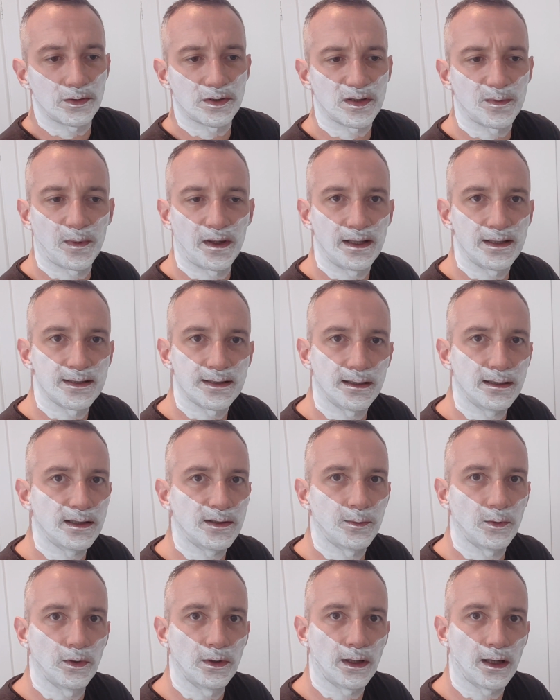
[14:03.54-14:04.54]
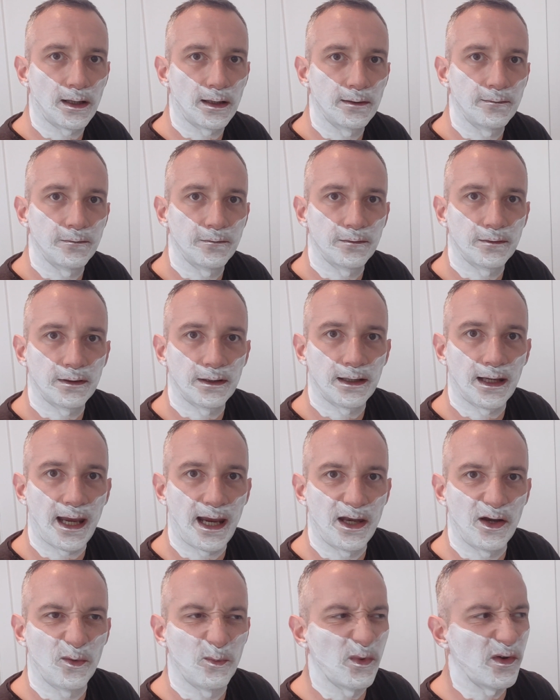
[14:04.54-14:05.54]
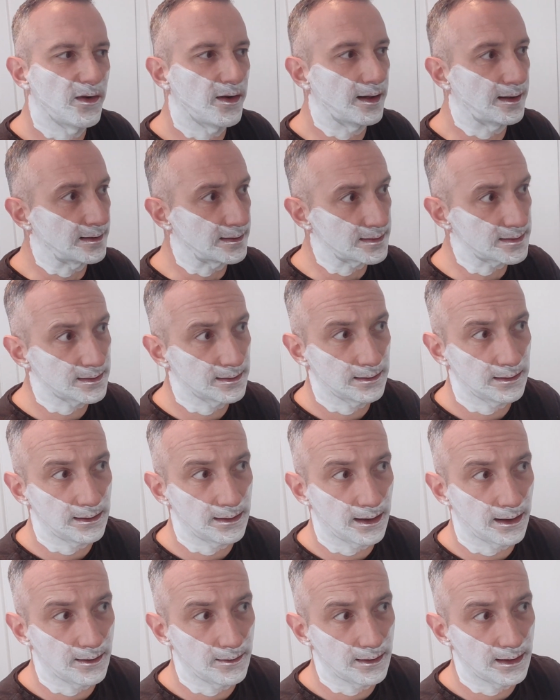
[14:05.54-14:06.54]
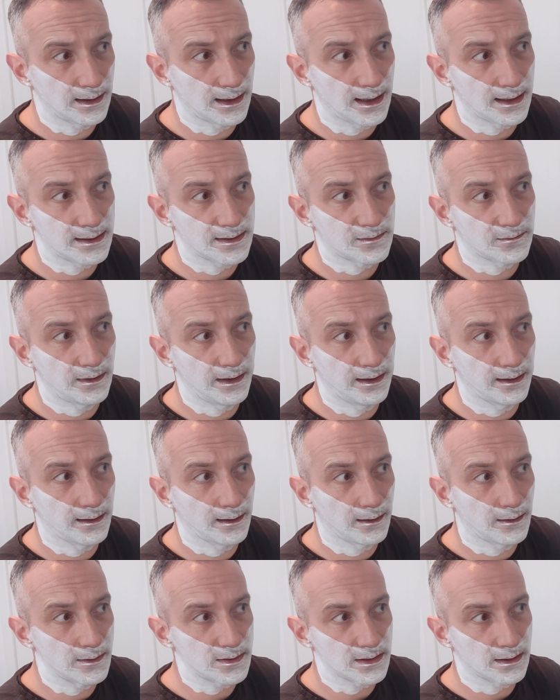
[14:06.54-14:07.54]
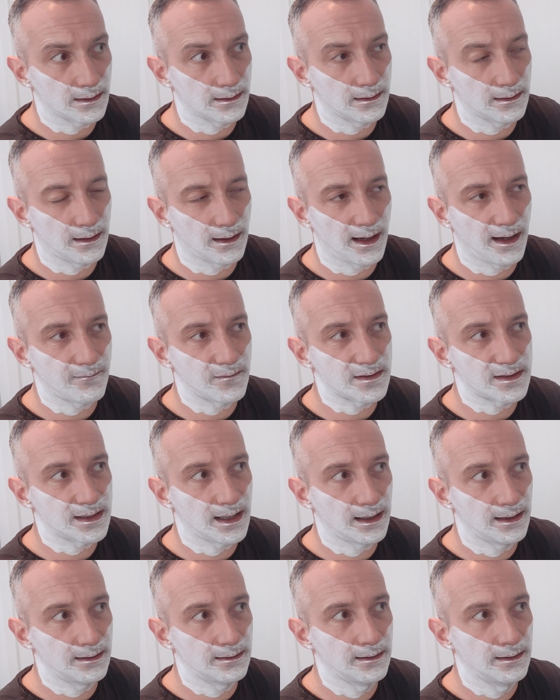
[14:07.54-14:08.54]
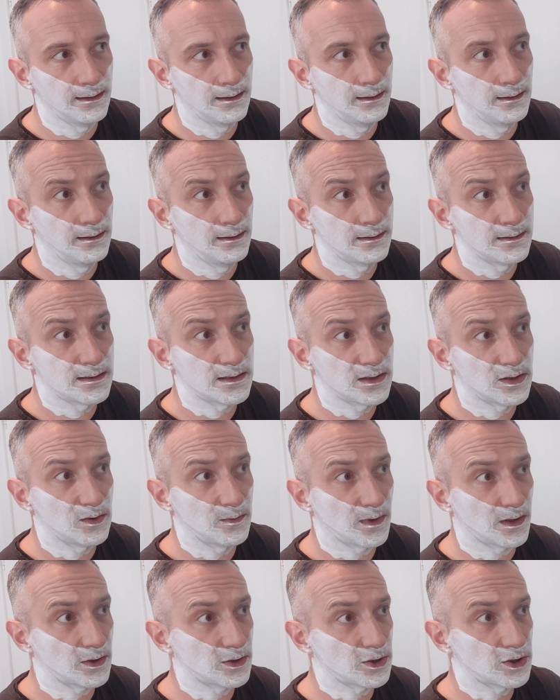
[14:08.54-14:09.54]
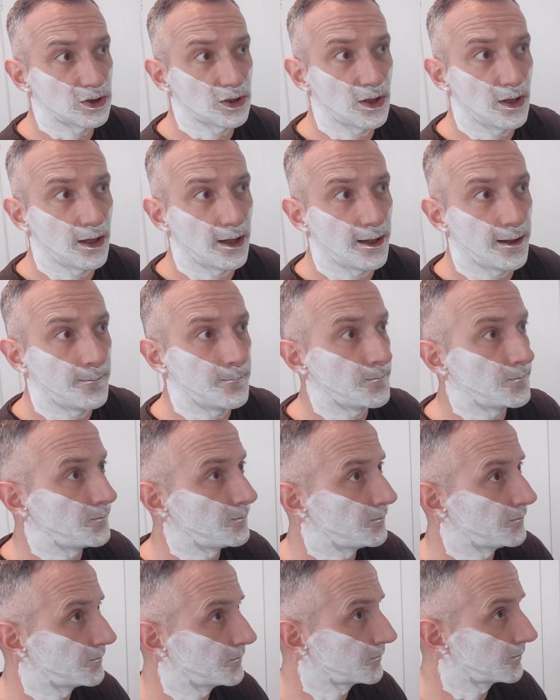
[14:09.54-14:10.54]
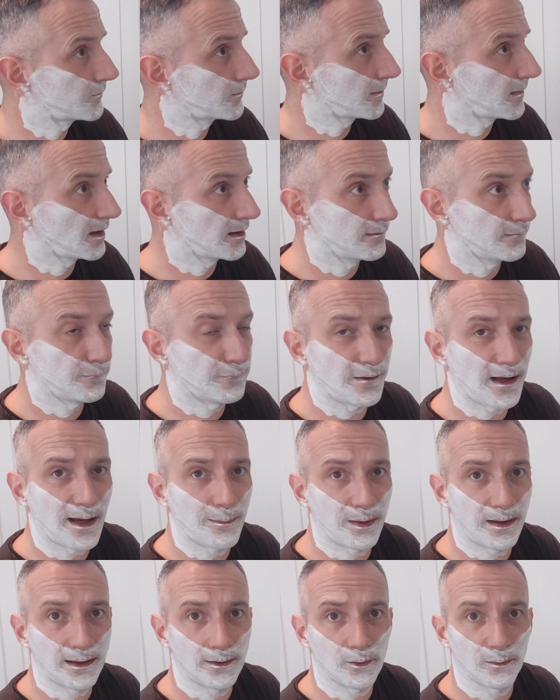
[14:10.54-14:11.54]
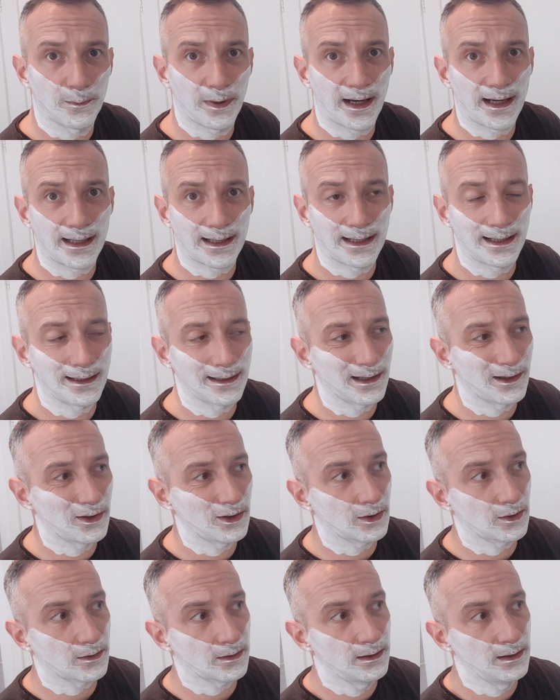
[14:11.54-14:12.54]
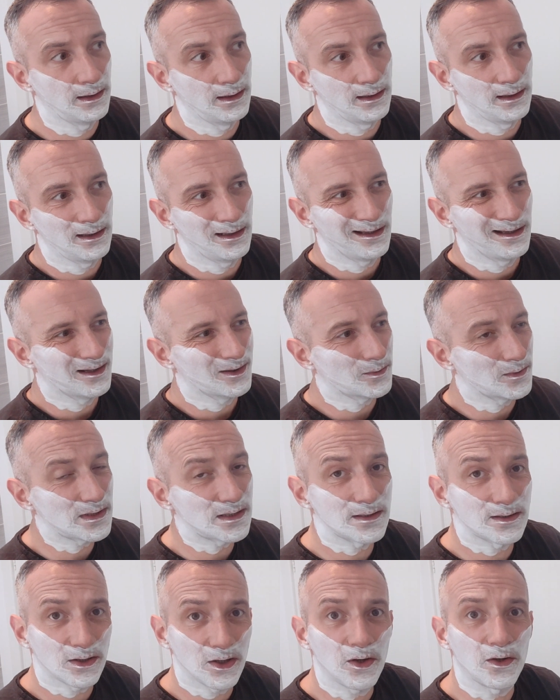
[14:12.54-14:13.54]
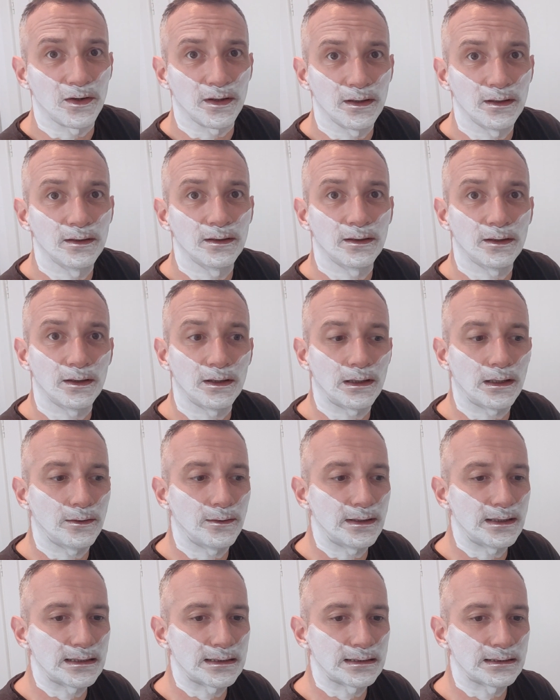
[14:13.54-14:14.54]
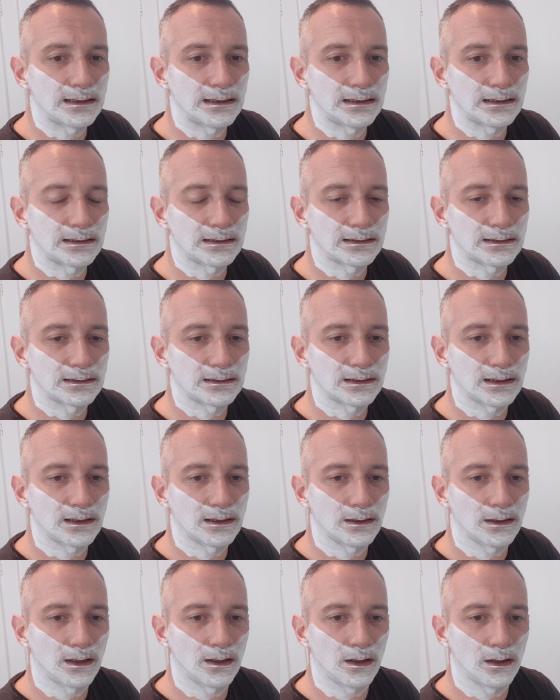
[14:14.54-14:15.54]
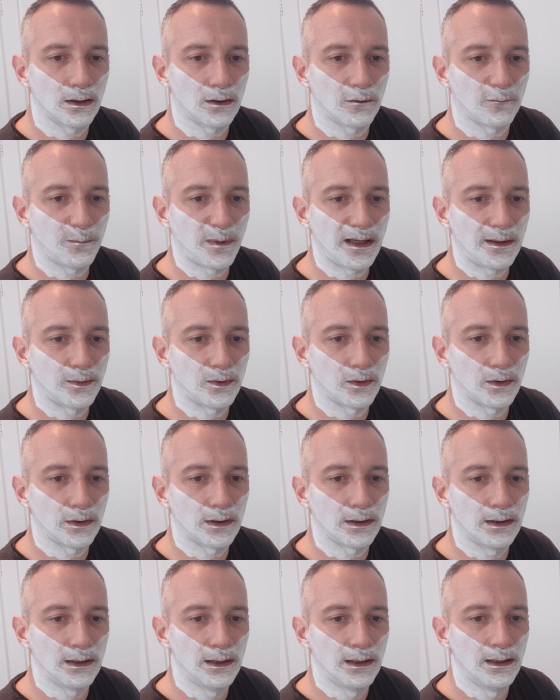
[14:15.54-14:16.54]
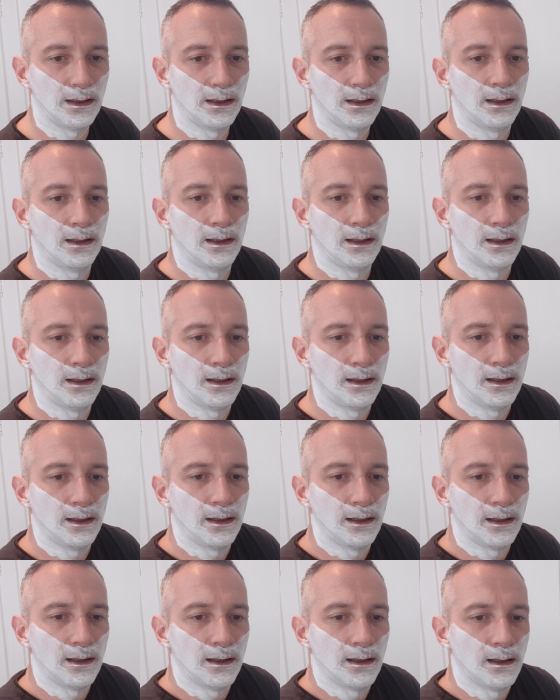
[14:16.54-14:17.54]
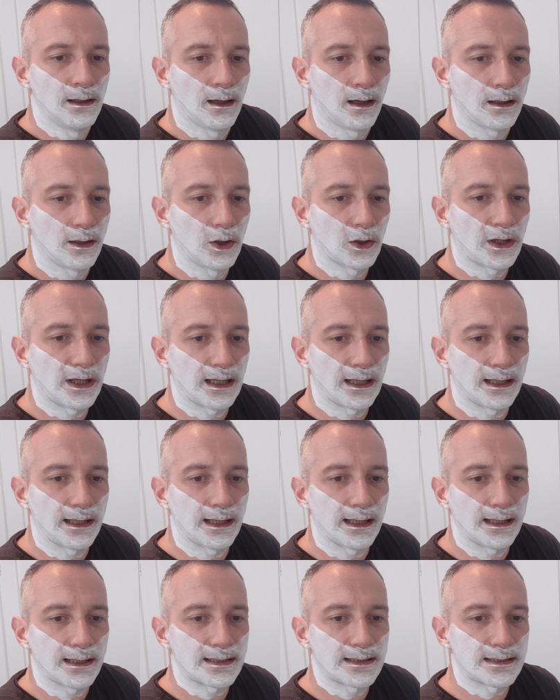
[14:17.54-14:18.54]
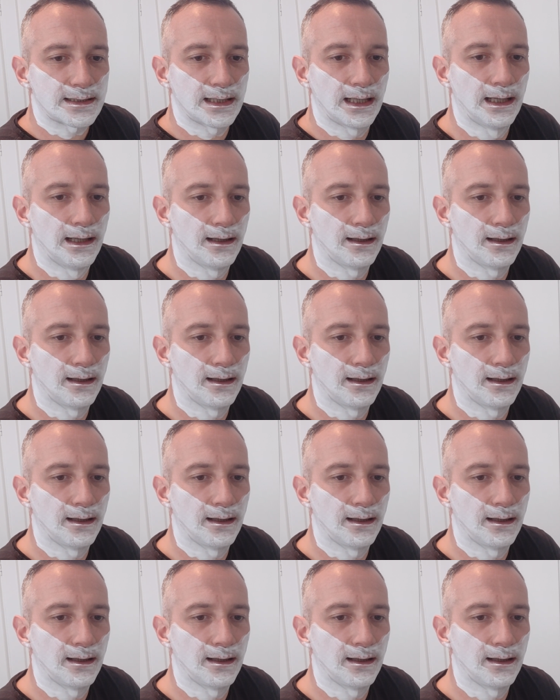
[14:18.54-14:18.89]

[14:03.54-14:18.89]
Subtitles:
are just being sensible and kind of getting on with things, and that's really encouraging. I haven't seen too much flapping or panicking going on, which is good. It's a lot of people are looking at this